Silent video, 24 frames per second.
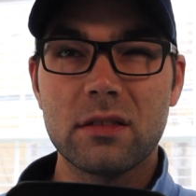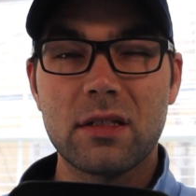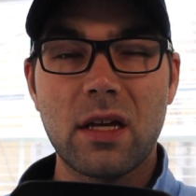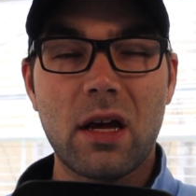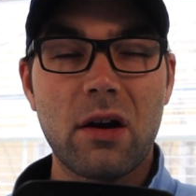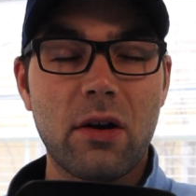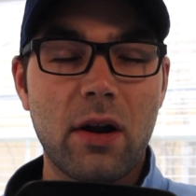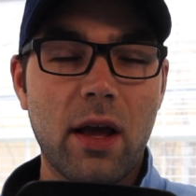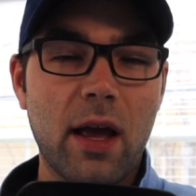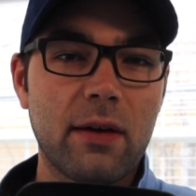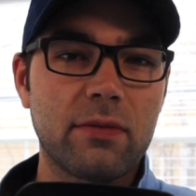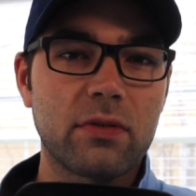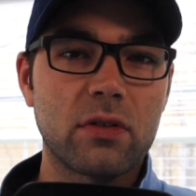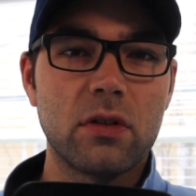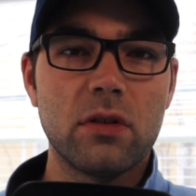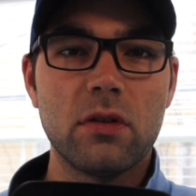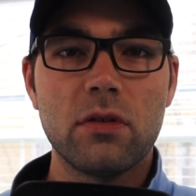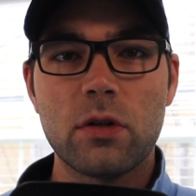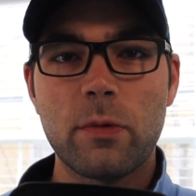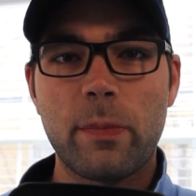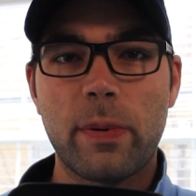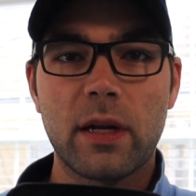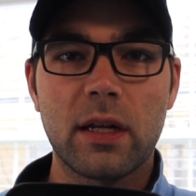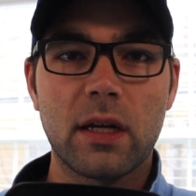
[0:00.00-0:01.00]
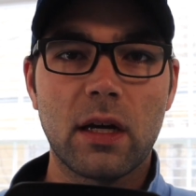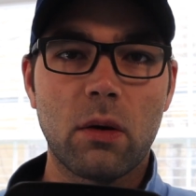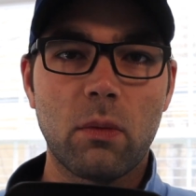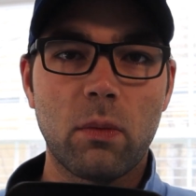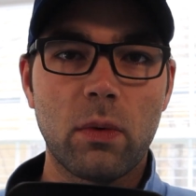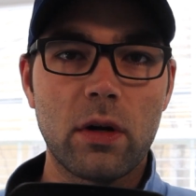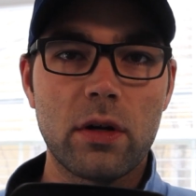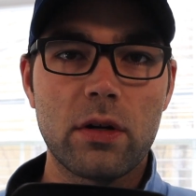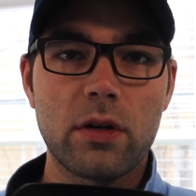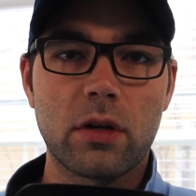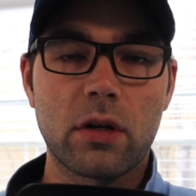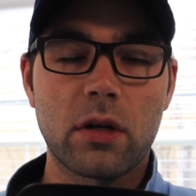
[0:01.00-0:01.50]
Saturday afternoon, depending on
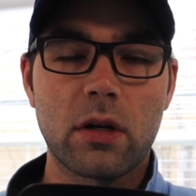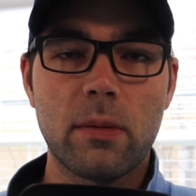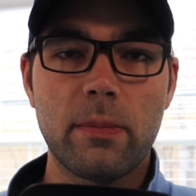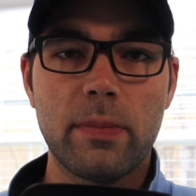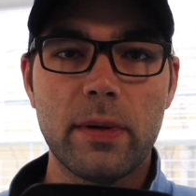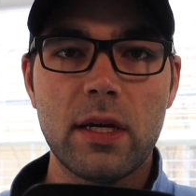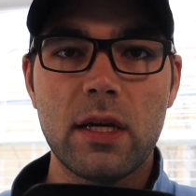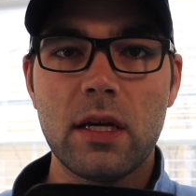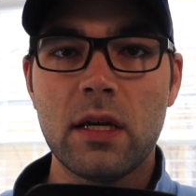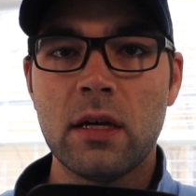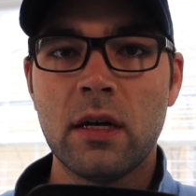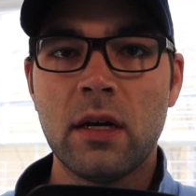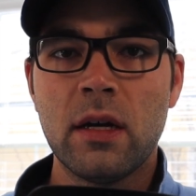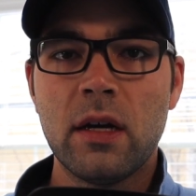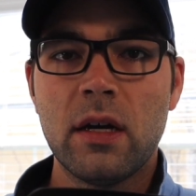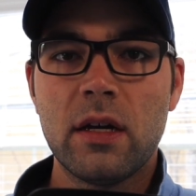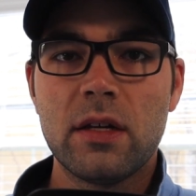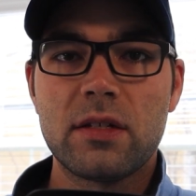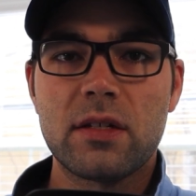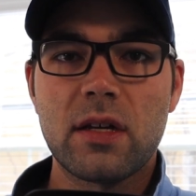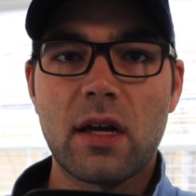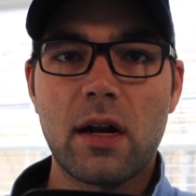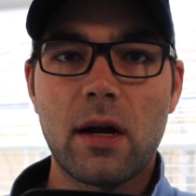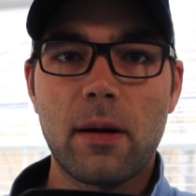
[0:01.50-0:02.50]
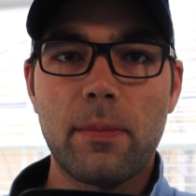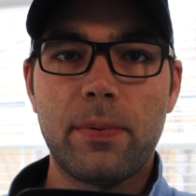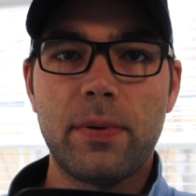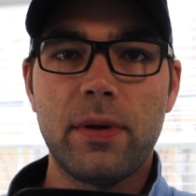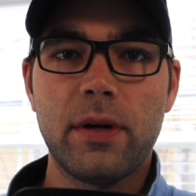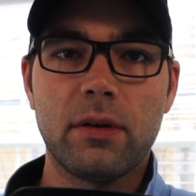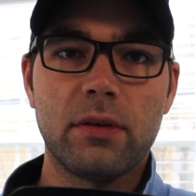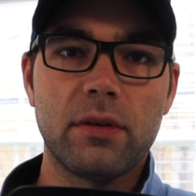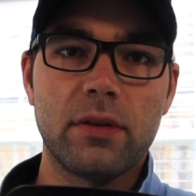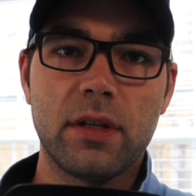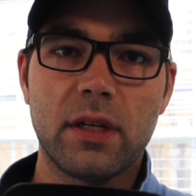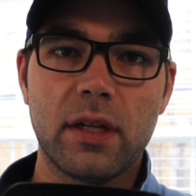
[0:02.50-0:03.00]
where you're going to be set up
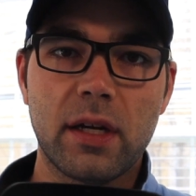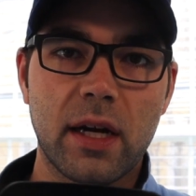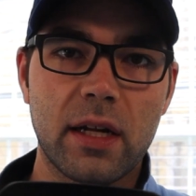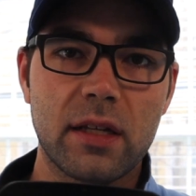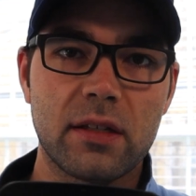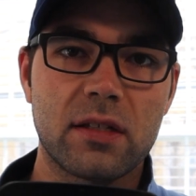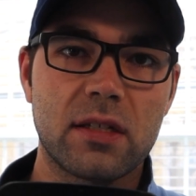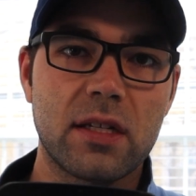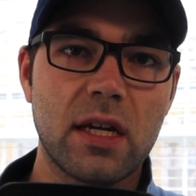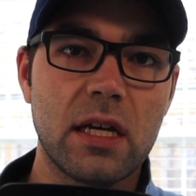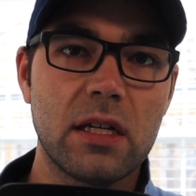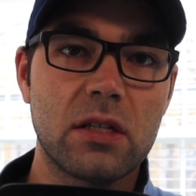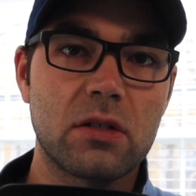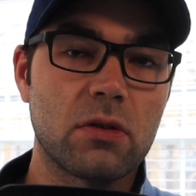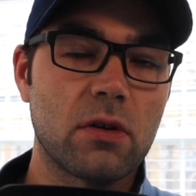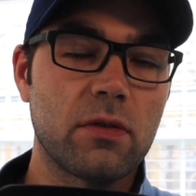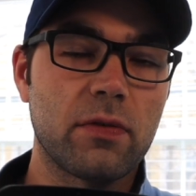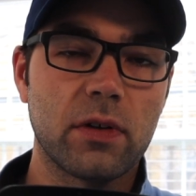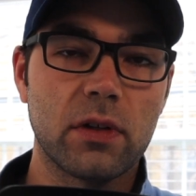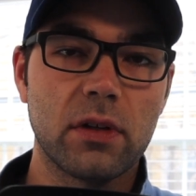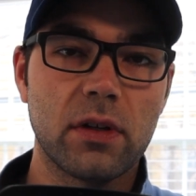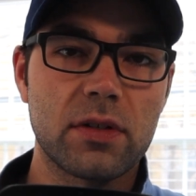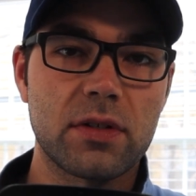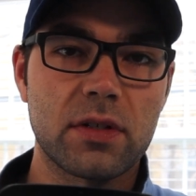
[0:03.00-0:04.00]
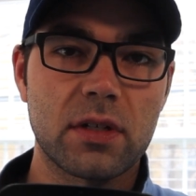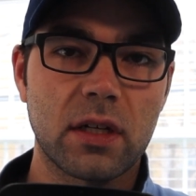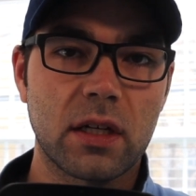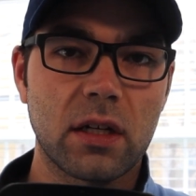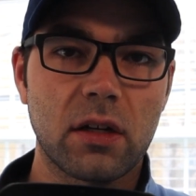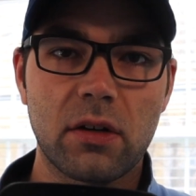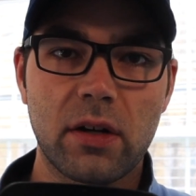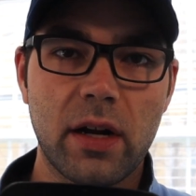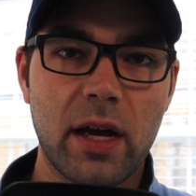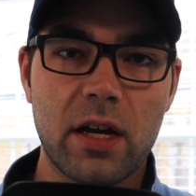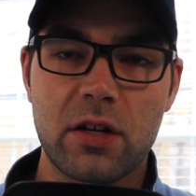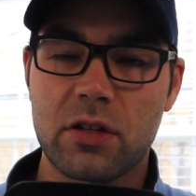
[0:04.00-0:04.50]
here in the United States, or if you're listening
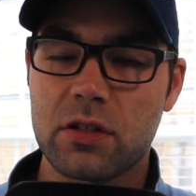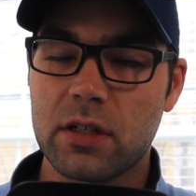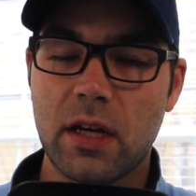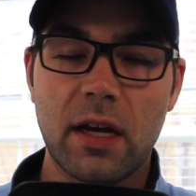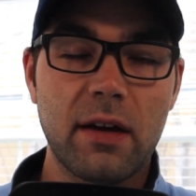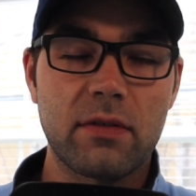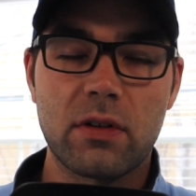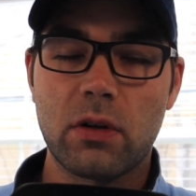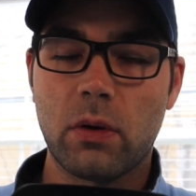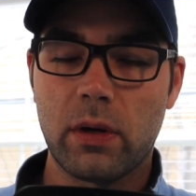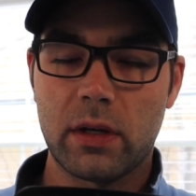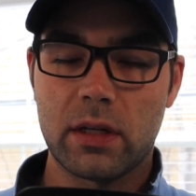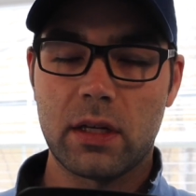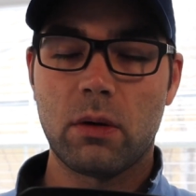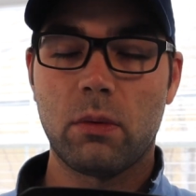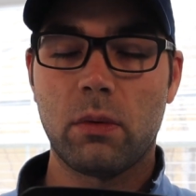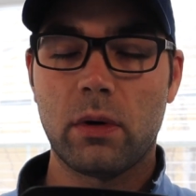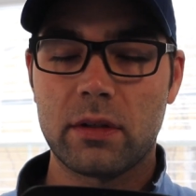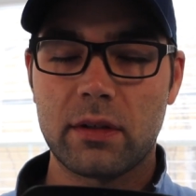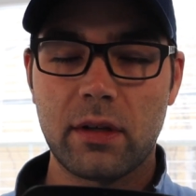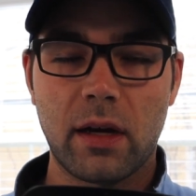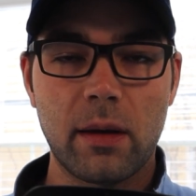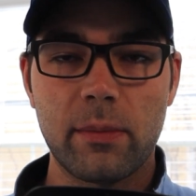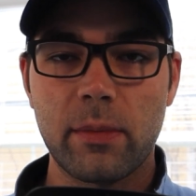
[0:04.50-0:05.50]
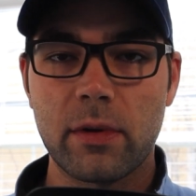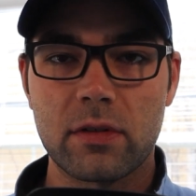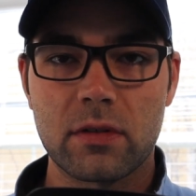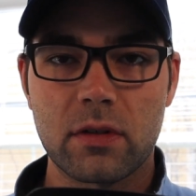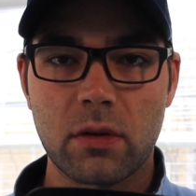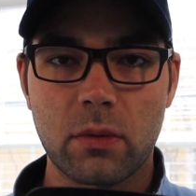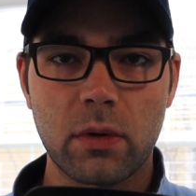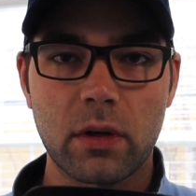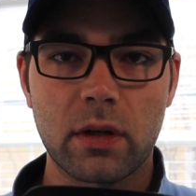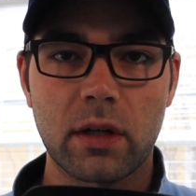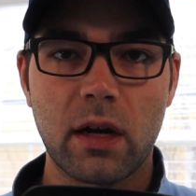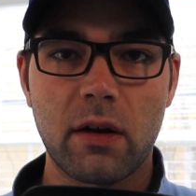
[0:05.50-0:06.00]
internationally, I have no idea what time that's
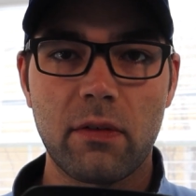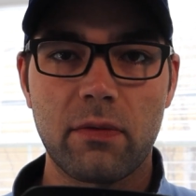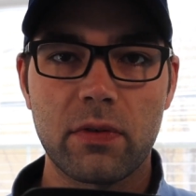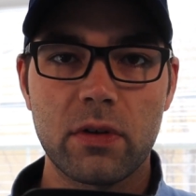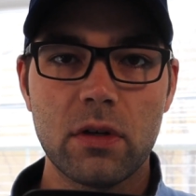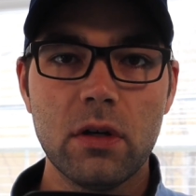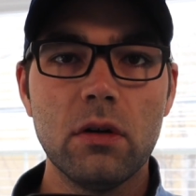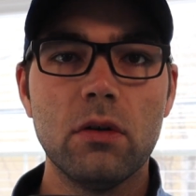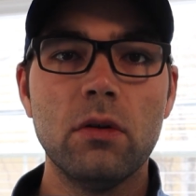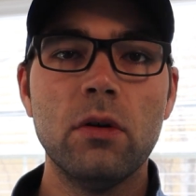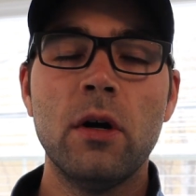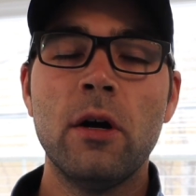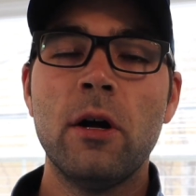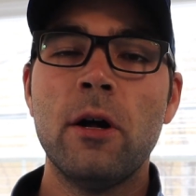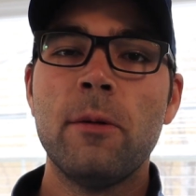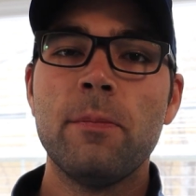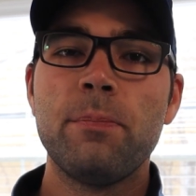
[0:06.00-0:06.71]
going to work out for you,